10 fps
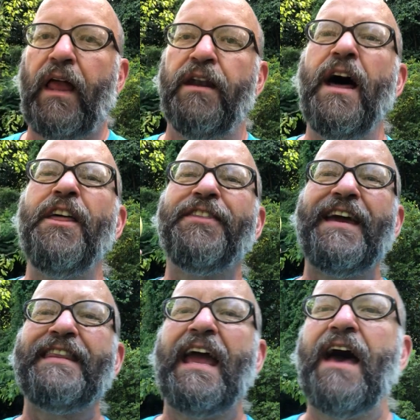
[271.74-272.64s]
Another
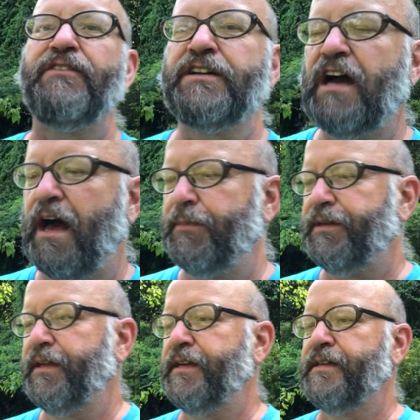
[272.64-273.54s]
thing they have in
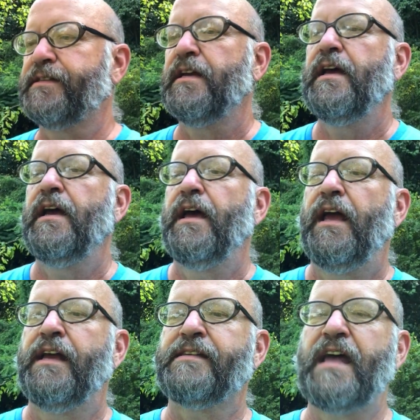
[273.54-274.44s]
common is
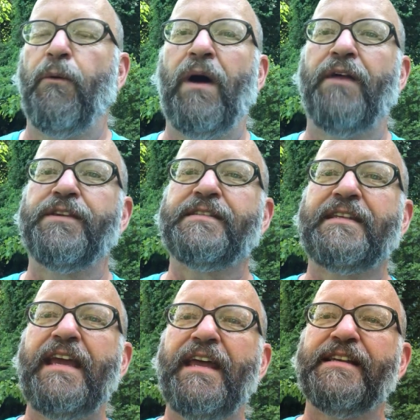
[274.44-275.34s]
that while the
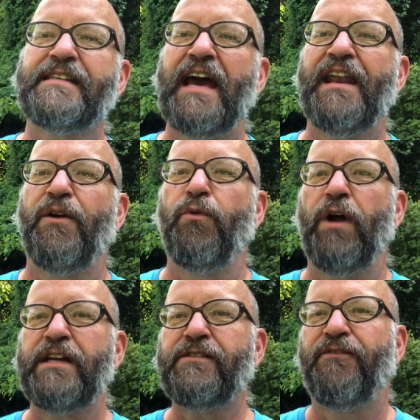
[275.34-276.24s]
skin is kind of
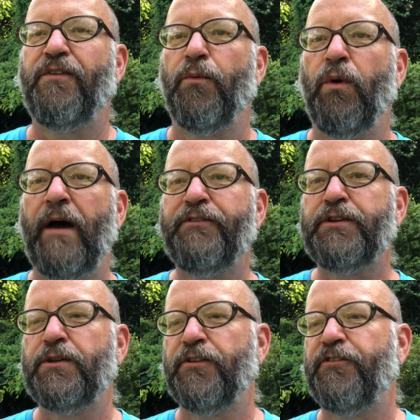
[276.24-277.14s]
rough
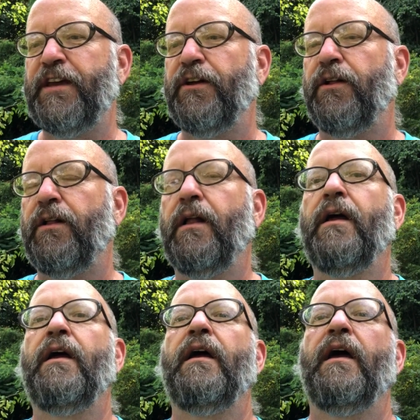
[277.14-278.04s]
to the feel,
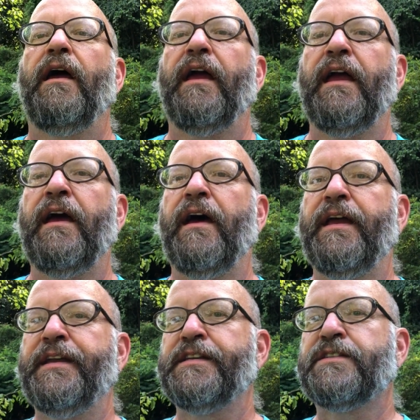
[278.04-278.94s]

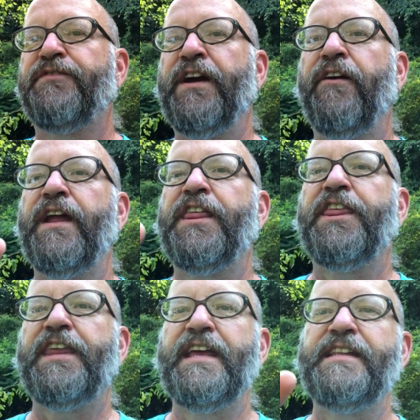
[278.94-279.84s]
it is very
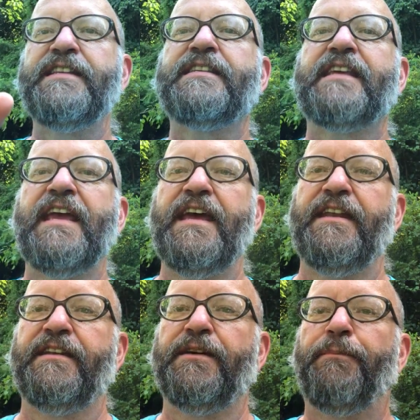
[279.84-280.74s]

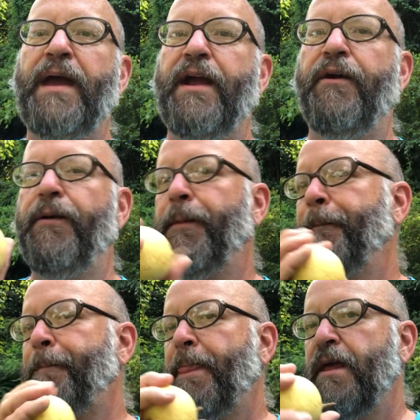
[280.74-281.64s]
thin-skinned pear.
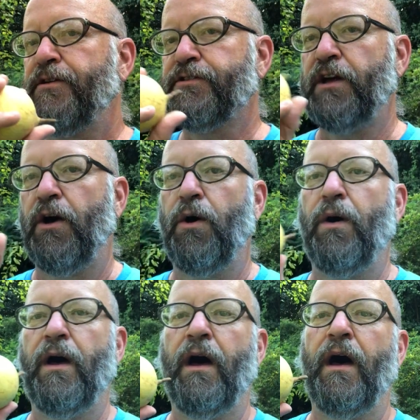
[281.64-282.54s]

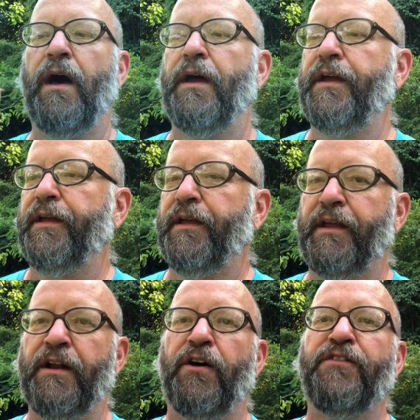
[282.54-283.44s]
So,
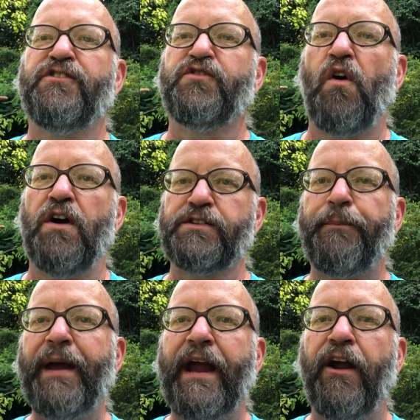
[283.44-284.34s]
you know, as far as a
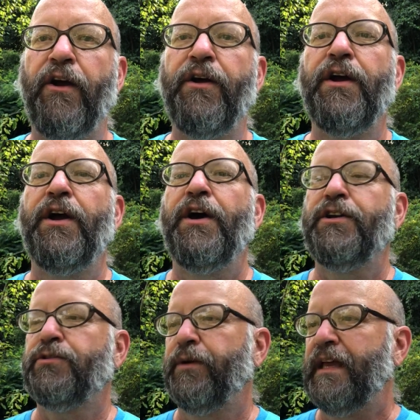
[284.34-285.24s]
pear
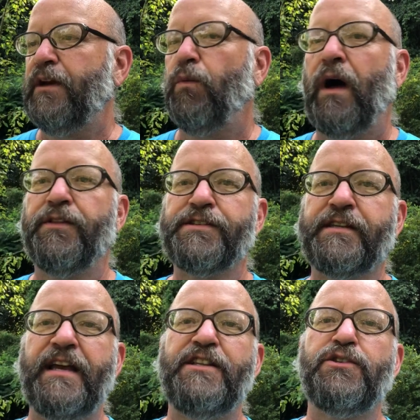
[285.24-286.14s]
to eat while the
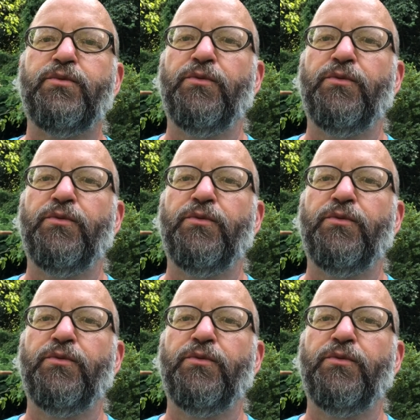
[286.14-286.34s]
skin's